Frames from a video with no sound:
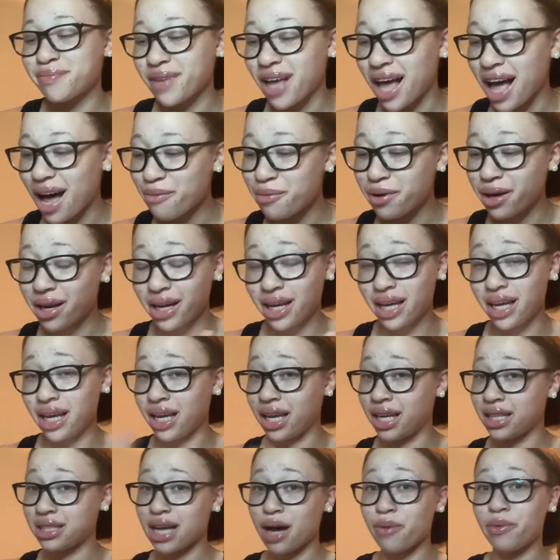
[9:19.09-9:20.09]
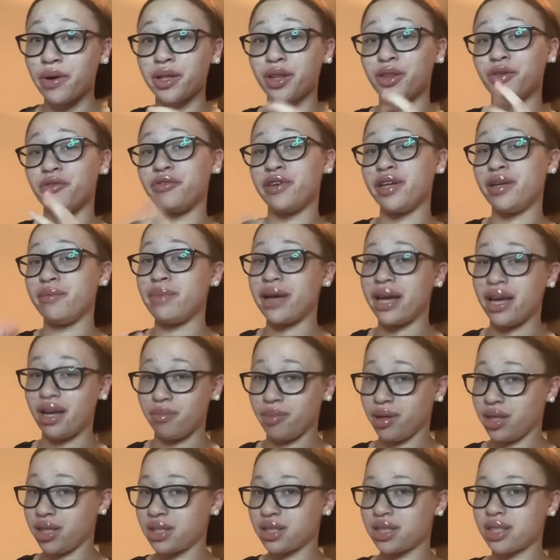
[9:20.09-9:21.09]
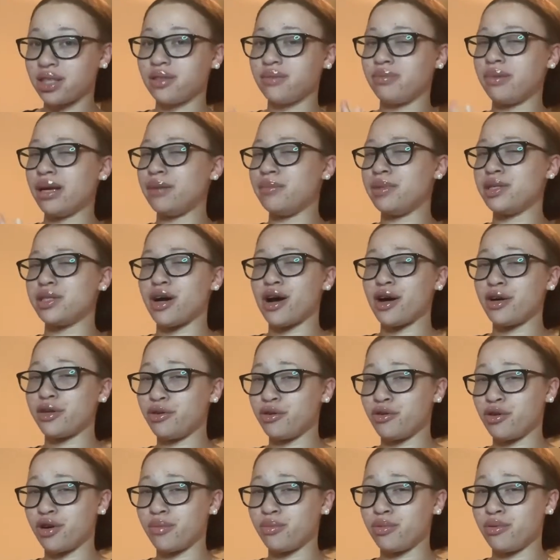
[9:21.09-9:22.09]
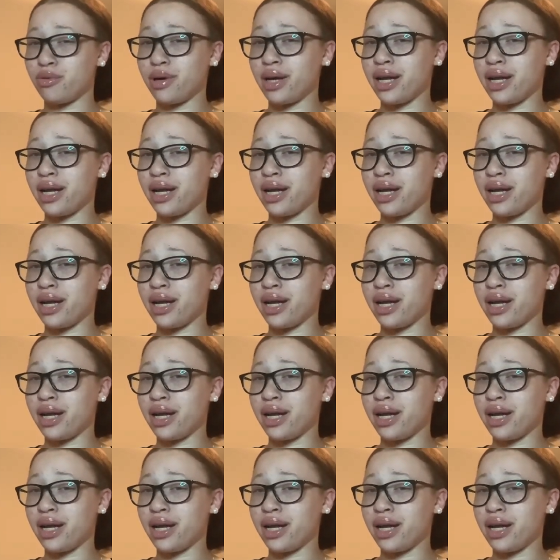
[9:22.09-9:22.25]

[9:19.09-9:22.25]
I want kids. I want three babies because babies are adorable.